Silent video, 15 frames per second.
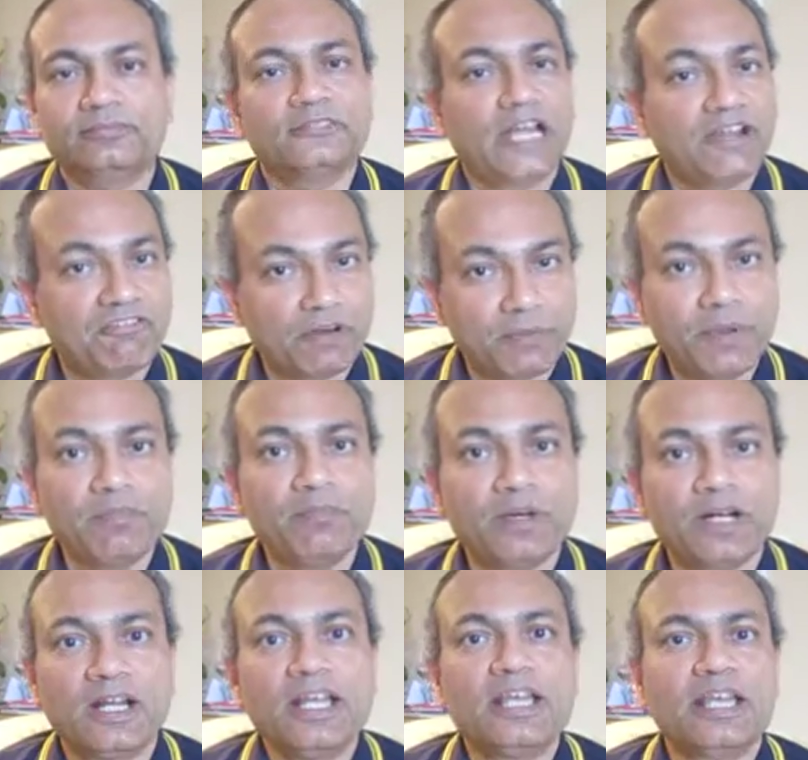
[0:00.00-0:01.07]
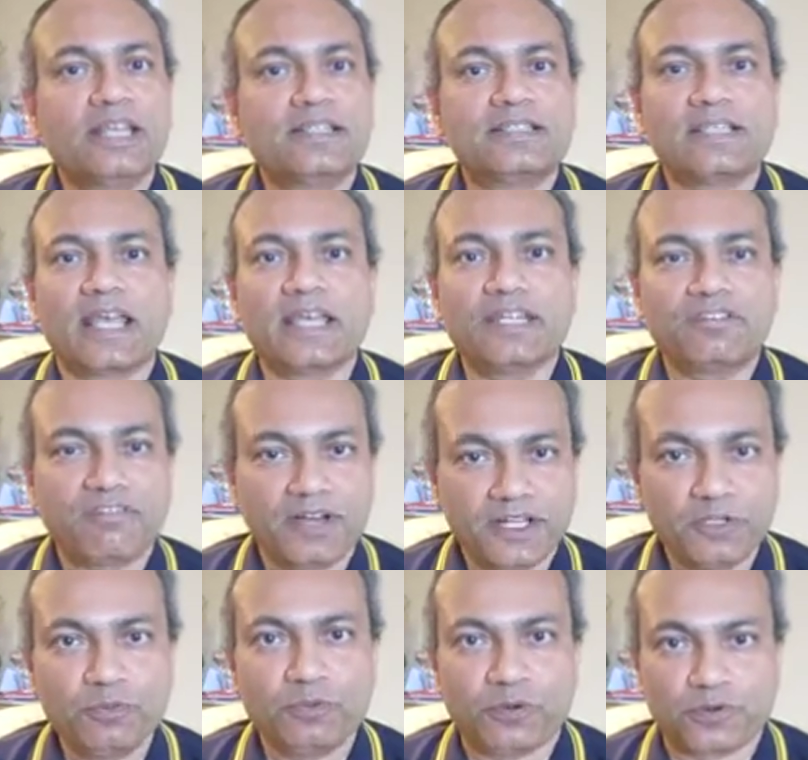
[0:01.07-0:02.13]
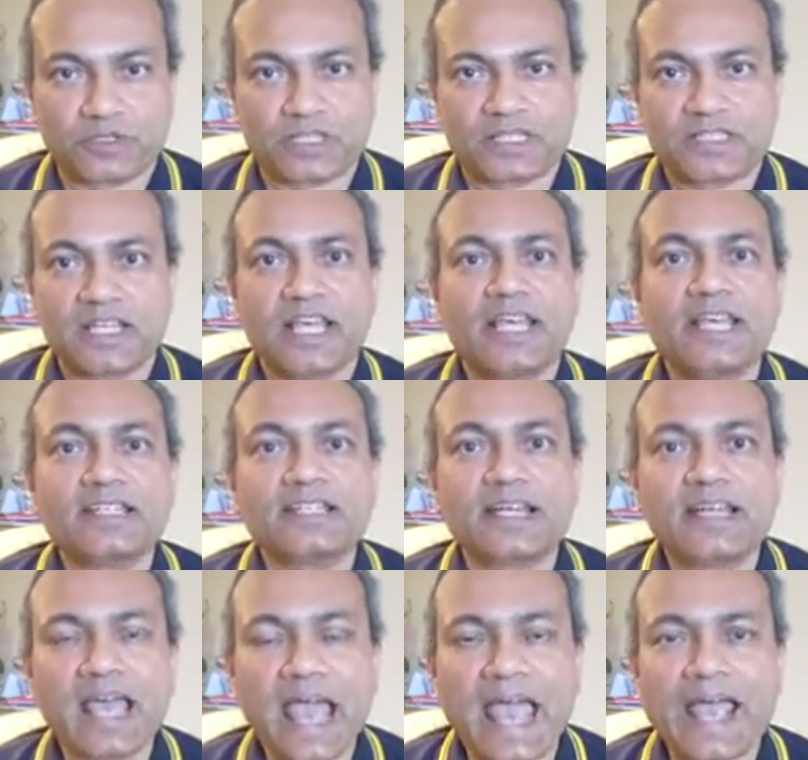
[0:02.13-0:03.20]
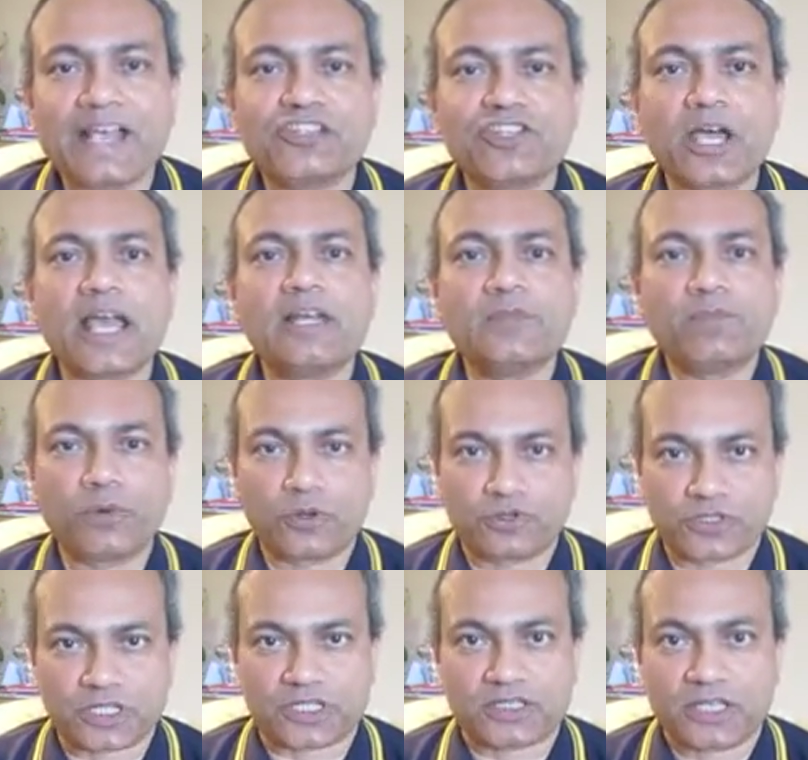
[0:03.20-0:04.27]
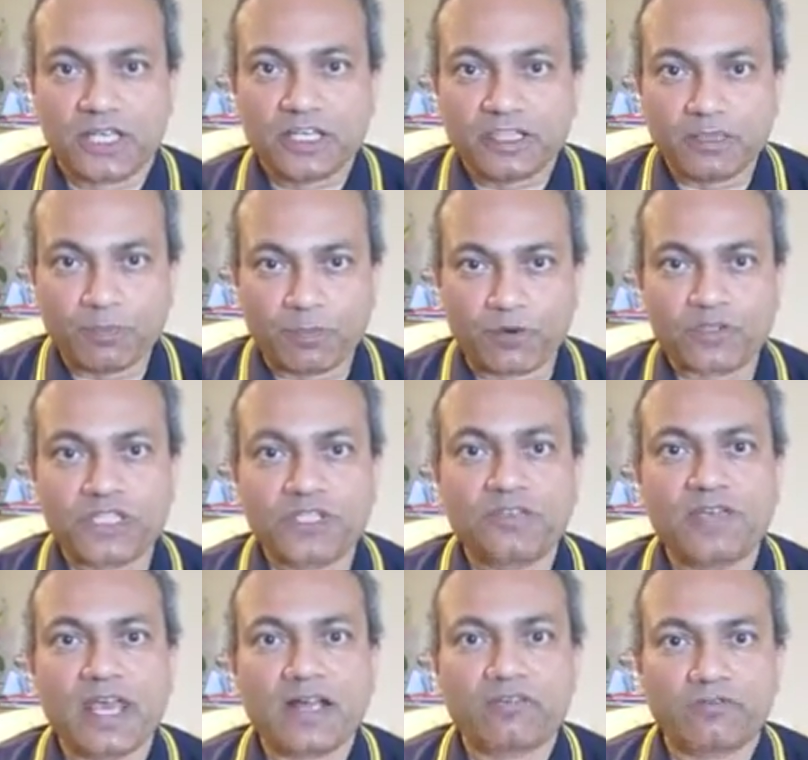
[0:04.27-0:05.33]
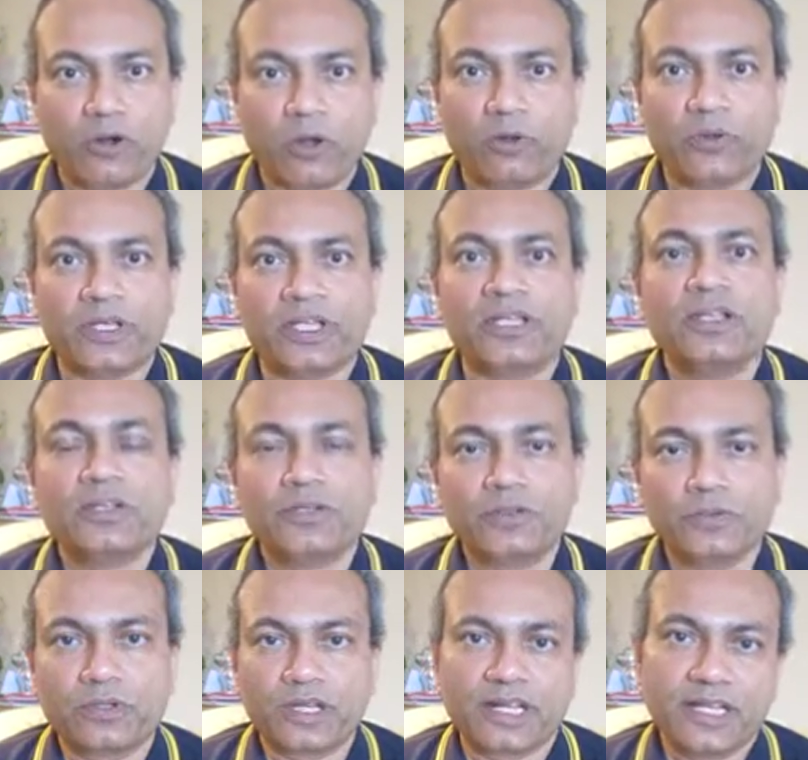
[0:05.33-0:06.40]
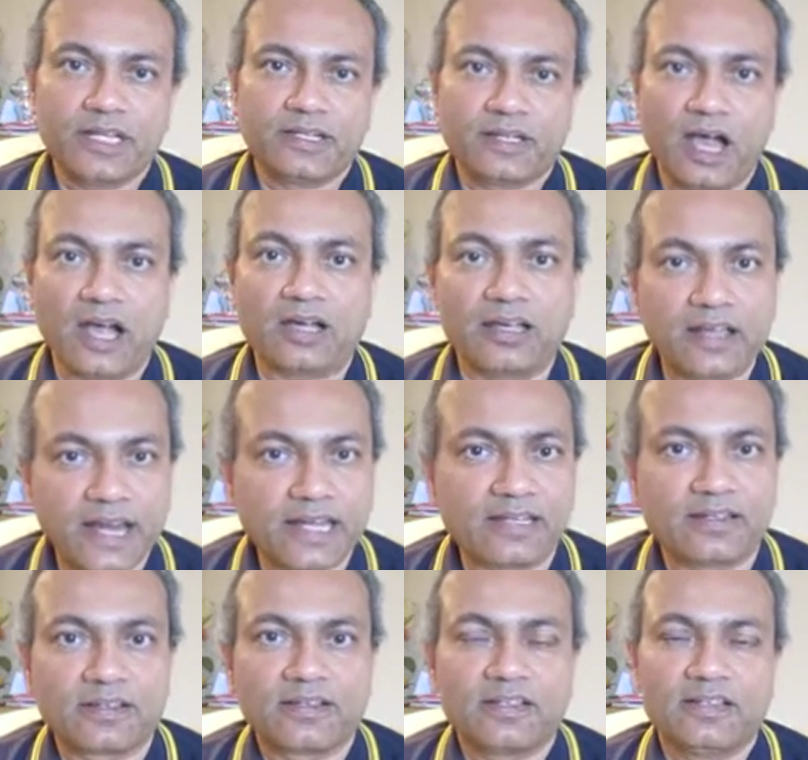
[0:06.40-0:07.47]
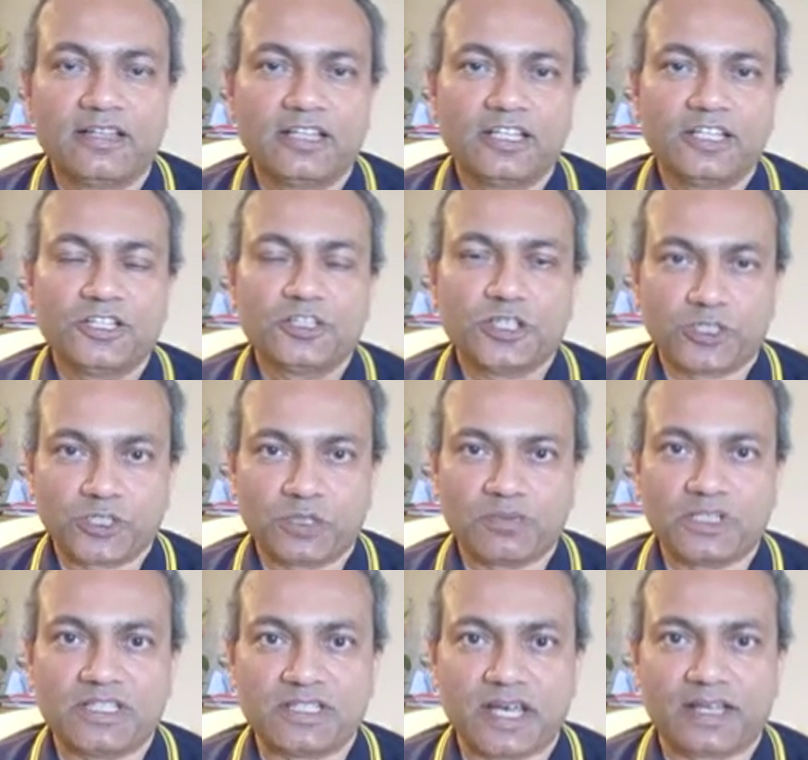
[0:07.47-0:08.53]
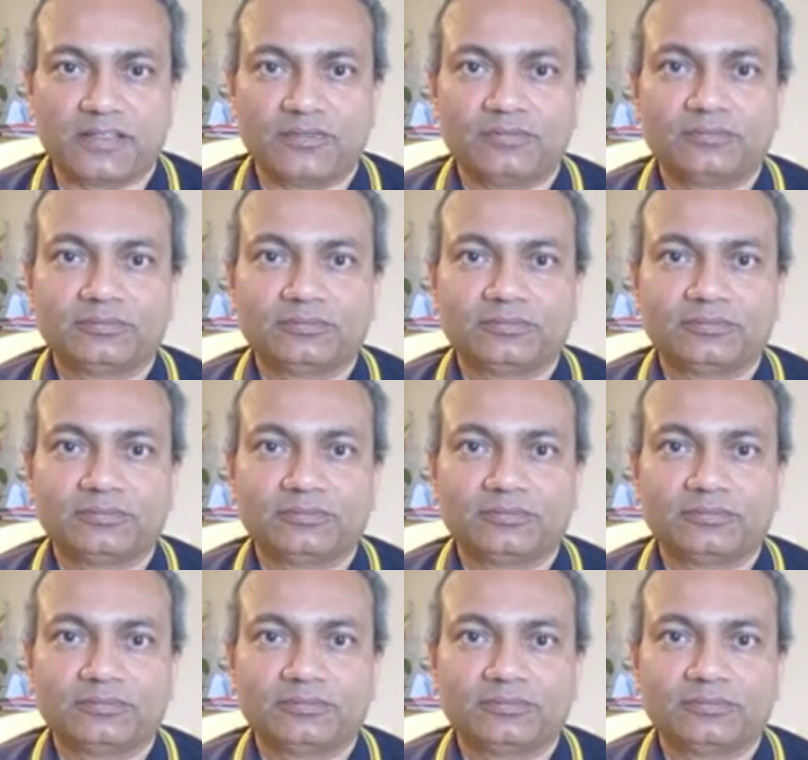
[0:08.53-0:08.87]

And remember, it's an iterative process, it's an agile process, the process we are following to create a great system design.